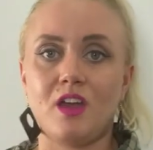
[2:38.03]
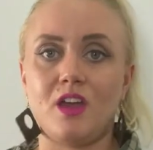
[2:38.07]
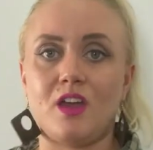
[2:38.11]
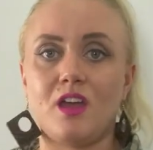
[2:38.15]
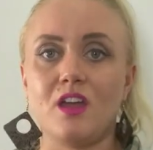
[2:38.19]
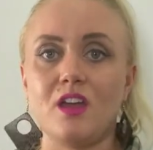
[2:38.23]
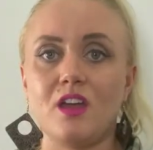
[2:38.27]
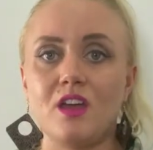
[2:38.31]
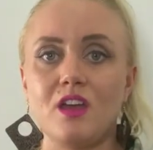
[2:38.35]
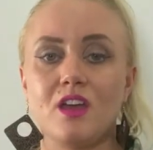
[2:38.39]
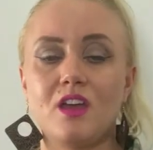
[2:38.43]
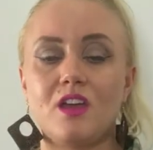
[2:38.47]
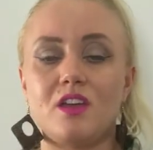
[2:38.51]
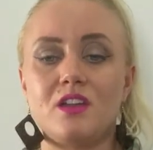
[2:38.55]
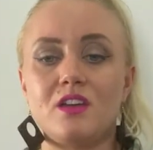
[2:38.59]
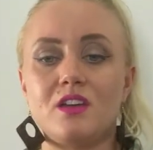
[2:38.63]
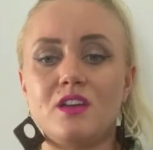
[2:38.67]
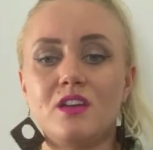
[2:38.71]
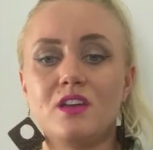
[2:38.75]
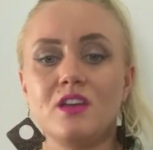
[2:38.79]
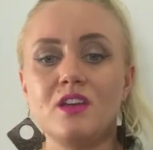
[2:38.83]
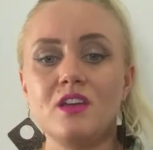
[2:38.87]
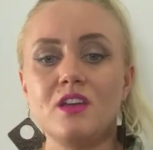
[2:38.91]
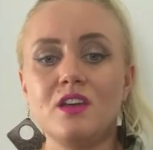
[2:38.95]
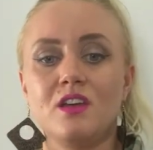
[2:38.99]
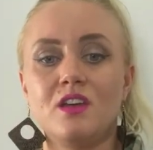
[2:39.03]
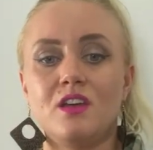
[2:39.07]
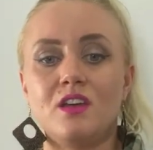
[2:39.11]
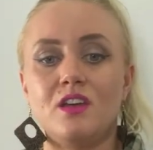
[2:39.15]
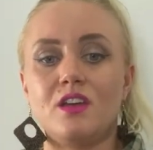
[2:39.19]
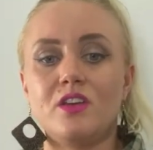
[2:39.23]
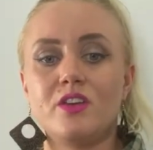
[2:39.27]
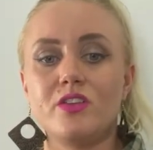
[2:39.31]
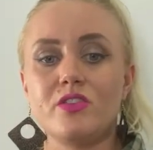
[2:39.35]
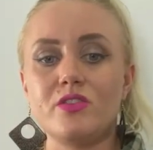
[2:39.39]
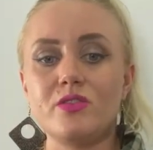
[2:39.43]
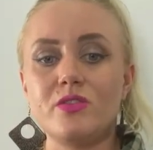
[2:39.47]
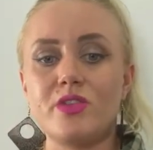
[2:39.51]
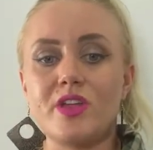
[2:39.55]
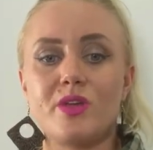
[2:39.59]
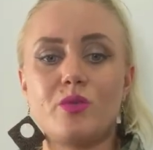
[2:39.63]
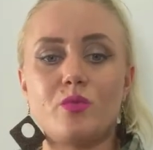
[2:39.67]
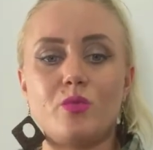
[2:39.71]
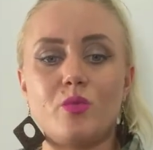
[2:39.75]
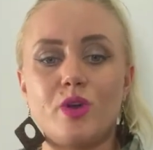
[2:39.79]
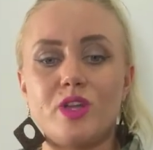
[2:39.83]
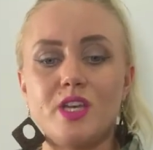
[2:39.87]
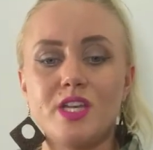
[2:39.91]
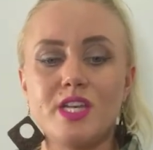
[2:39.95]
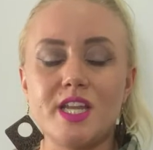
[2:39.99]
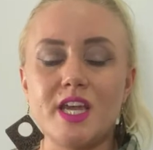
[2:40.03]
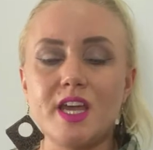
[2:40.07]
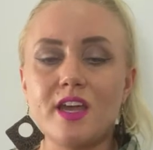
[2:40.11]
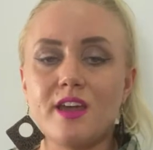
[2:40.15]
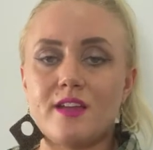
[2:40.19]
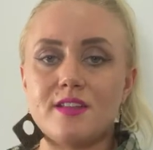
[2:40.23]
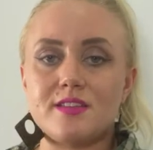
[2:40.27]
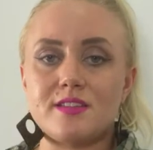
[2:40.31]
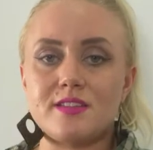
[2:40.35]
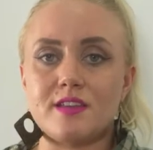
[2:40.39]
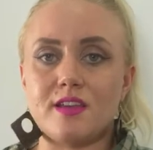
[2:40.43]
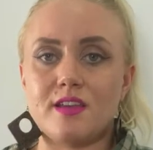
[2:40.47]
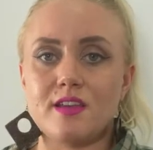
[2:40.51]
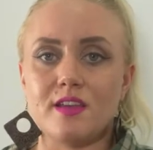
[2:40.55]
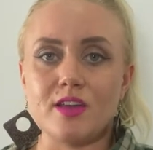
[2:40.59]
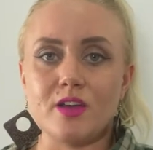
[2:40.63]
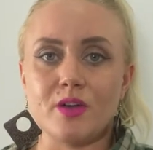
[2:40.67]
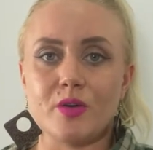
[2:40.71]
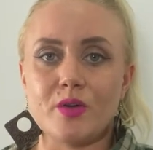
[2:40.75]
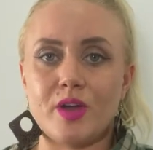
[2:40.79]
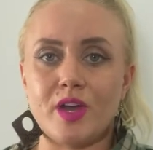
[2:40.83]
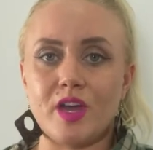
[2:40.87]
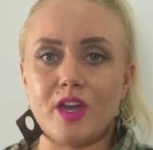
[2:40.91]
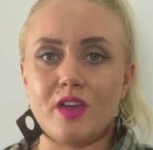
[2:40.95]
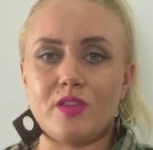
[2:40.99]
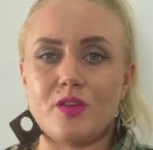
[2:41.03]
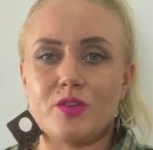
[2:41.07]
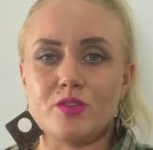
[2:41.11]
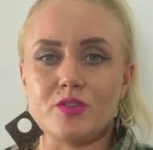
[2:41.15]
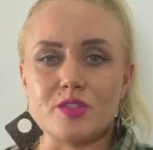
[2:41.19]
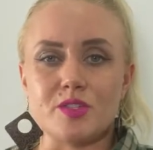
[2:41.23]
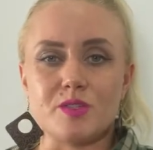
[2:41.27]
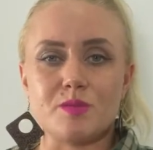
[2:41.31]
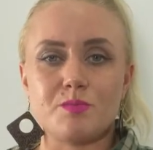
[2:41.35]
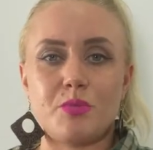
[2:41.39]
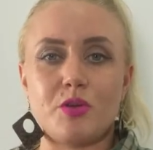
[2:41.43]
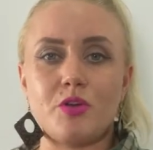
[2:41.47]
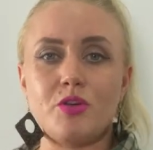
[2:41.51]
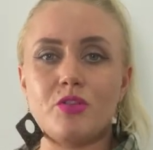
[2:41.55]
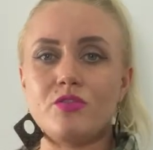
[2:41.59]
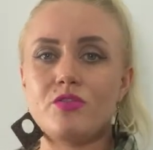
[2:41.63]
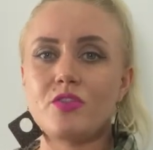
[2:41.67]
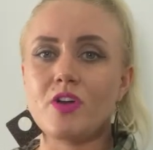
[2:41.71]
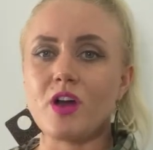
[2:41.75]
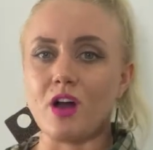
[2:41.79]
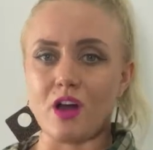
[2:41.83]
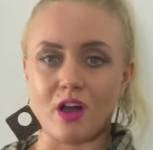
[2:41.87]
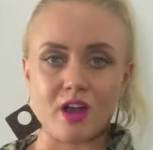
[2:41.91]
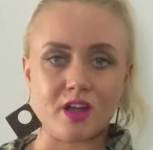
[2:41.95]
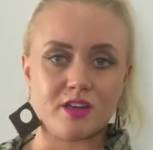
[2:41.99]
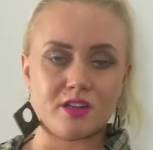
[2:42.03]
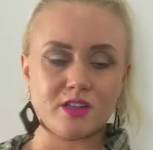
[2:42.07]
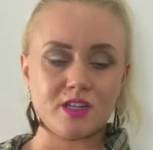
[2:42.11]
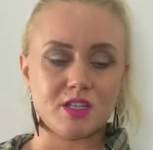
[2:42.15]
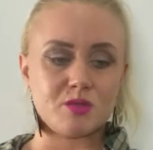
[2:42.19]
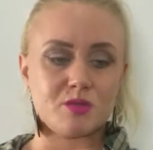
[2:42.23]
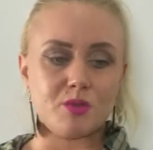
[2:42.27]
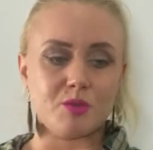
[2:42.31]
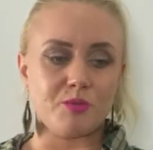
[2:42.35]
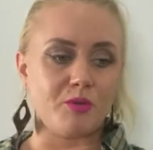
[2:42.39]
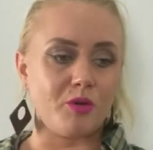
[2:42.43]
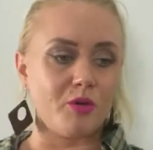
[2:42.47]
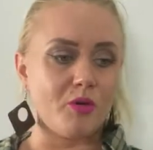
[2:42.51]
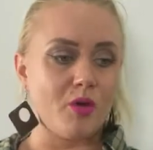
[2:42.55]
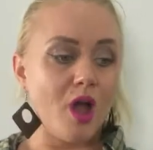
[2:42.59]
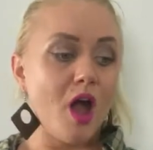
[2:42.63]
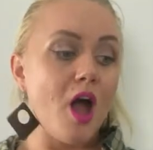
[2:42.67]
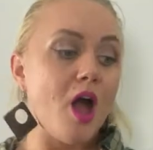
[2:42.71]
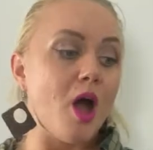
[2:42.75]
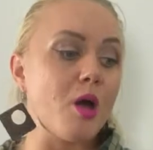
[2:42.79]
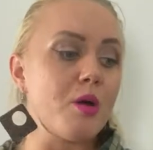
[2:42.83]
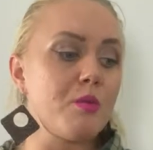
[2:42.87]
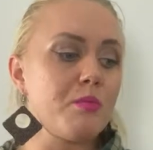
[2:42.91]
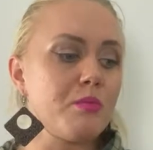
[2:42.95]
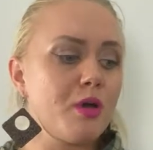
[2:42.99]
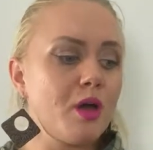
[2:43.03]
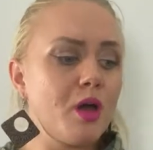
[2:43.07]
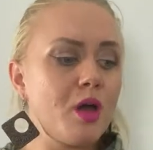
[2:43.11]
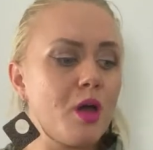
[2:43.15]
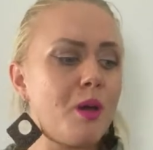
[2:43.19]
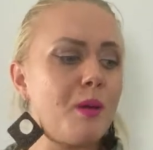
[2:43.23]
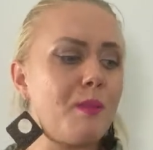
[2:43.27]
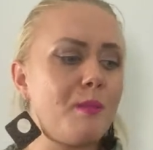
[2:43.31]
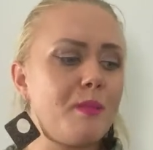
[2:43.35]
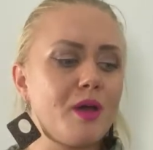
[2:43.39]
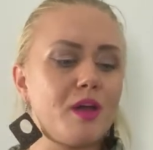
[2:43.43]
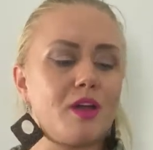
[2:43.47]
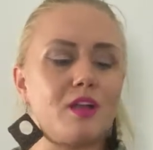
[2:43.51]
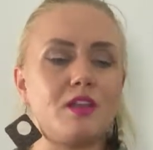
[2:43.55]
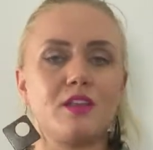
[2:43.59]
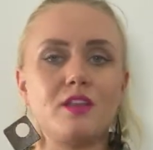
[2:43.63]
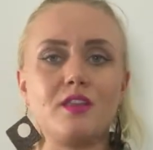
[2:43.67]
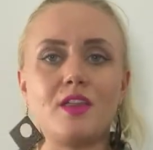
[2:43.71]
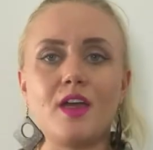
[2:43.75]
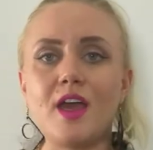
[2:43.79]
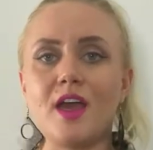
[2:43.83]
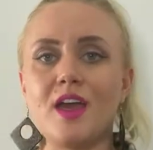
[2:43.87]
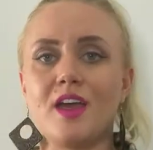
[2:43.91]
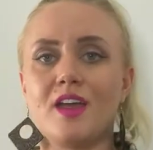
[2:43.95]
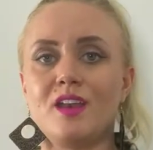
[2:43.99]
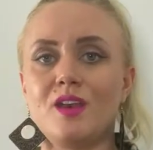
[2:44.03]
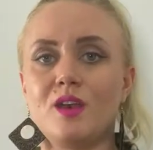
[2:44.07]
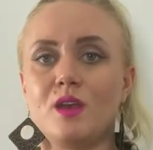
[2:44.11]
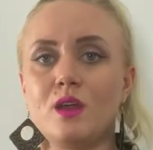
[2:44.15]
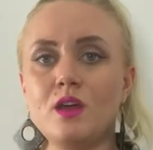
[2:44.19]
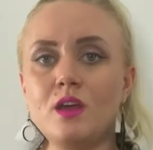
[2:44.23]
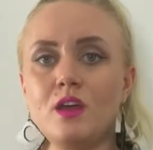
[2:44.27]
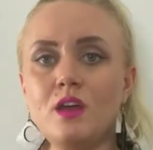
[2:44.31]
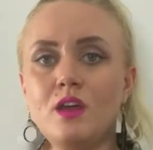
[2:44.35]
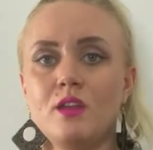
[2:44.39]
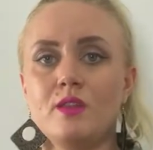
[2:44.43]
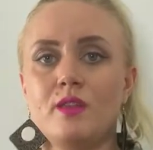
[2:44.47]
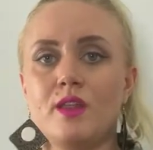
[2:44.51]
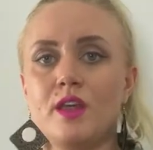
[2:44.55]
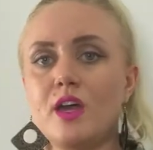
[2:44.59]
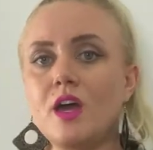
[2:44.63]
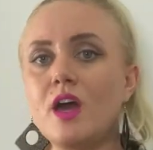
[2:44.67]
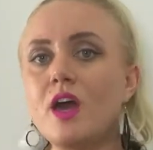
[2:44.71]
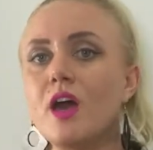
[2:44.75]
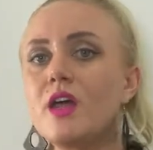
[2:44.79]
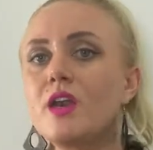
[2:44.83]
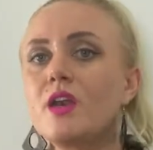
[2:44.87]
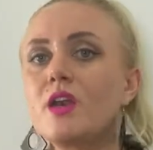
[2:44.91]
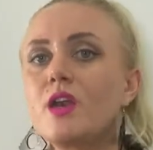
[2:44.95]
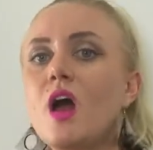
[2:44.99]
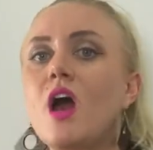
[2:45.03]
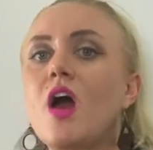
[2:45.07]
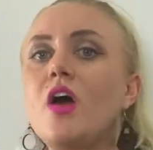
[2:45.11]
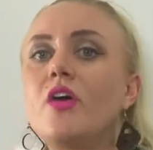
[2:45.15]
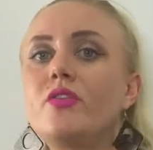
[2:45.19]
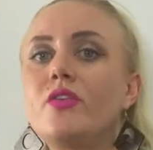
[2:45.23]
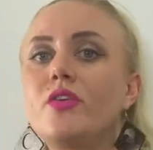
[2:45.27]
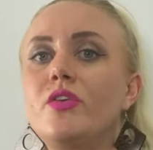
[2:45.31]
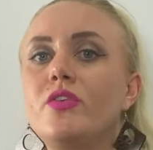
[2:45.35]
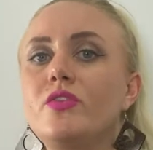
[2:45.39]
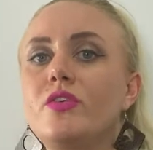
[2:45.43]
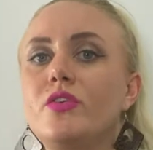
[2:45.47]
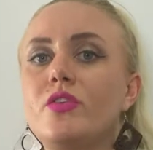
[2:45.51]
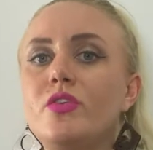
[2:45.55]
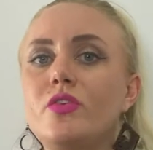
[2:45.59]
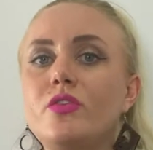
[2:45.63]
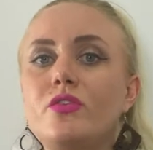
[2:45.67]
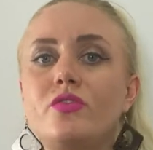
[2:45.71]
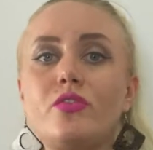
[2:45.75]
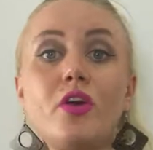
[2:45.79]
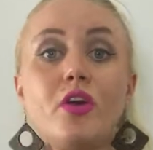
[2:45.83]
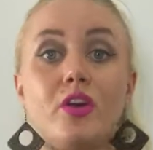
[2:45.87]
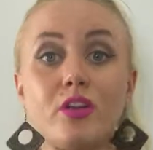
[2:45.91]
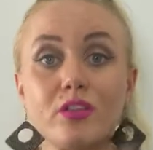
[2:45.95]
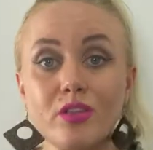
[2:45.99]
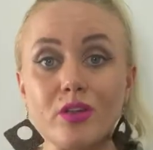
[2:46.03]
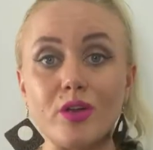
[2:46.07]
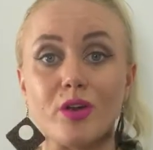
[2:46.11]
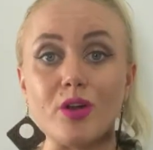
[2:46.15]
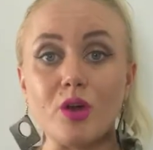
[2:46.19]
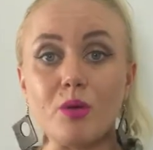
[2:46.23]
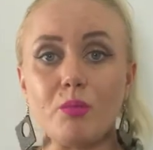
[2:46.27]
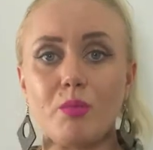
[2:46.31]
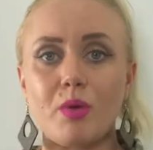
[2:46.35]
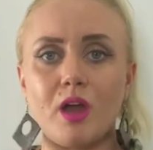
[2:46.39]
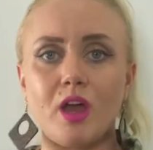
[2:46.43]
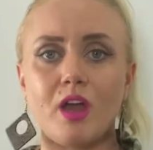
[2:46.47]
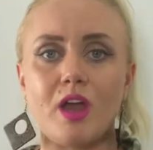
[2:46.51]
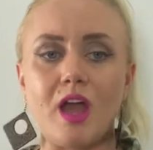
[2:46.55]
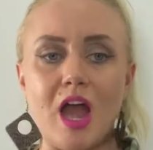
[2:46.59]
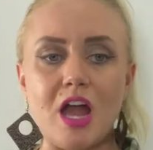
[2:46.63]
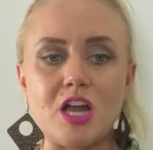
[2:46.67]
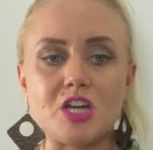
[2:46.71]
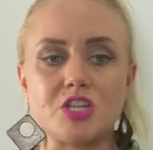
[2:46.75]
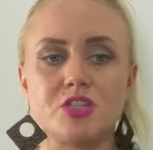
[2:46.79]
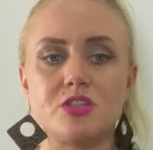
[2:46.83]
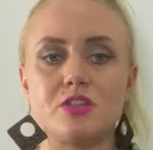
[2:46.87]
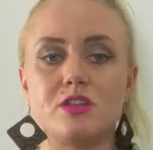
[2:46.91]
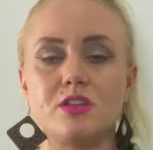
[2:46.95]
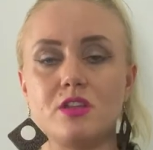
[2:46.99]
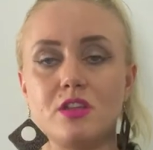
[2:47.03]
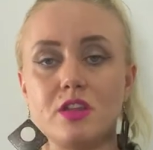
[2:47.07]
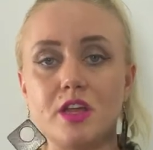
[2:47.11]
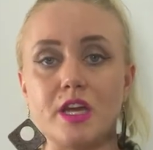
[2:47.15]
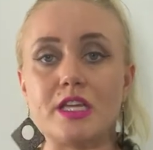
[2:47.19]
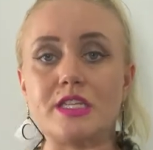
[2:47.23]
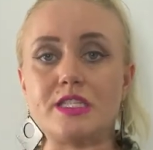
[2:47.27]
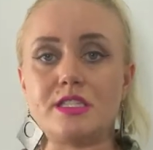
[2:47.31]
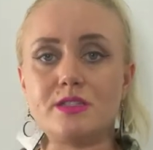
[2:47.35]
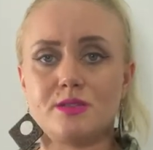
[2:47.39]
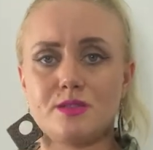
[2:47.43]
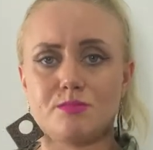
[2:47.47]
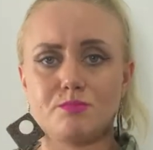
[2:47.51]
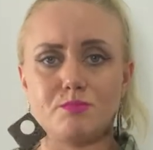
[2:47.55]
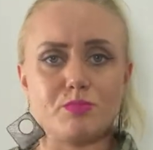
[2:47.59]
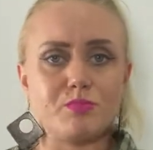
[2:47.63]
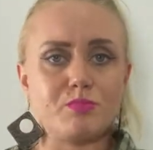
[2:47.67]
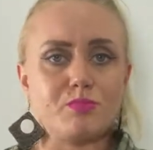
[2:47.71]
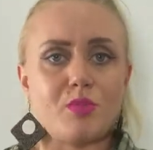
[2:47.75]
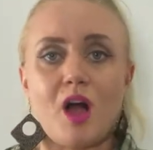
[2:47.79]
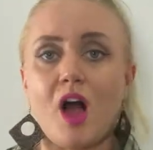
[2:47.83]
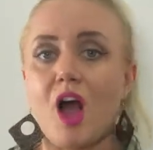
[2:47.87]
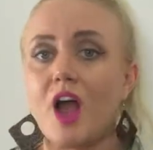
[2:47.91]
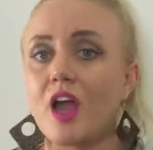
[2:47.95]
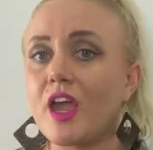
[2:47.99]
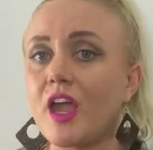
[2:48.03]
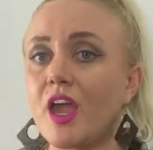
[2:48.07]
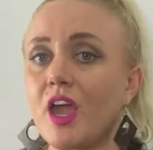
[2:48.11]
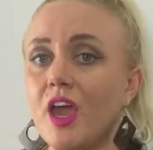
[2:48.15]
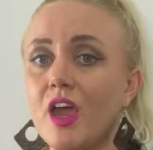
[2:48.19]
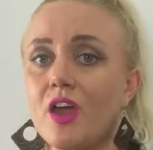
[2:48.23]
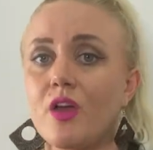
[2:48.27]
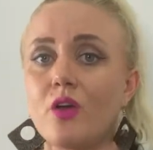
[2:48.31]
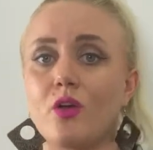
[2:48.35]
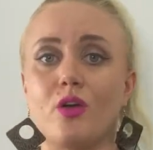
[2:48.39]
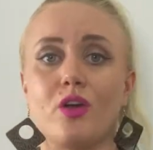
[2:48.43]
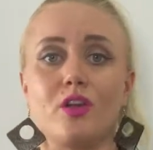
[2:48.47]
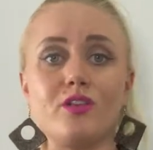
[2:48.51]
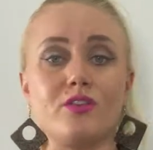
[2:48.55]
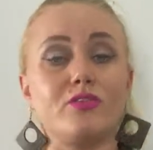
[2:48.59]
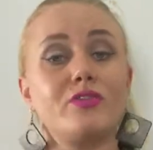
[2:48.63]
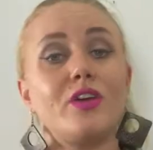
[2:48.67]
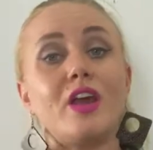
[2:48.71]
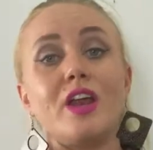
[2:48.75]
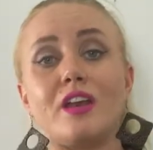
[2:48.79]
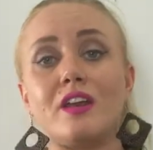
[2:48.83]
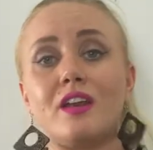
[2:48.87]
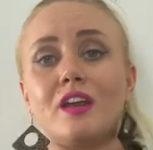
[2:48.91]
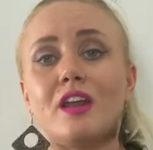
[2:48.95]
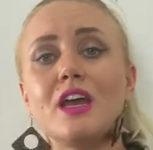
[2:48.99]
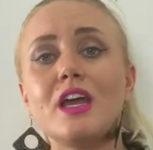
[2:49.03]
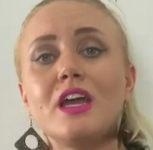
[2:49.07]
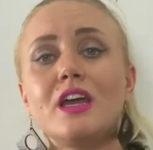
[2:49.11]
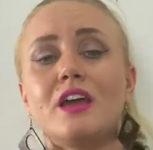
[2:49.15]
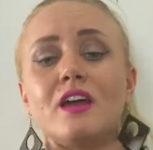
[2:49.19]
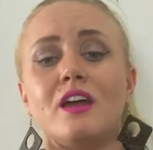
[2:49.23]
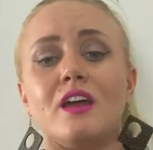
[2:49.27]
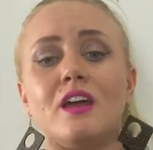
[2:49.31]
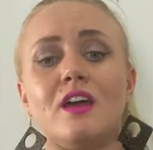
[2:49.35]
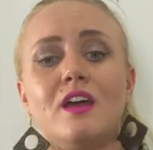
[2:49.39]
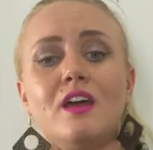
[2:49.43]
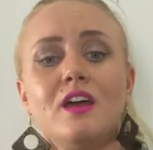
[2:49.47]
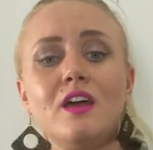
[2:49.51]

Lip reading: and then one day it's like, okay, they're just poof gone because we broke up, but then they cut it off even further by actually like blocking or unfriending.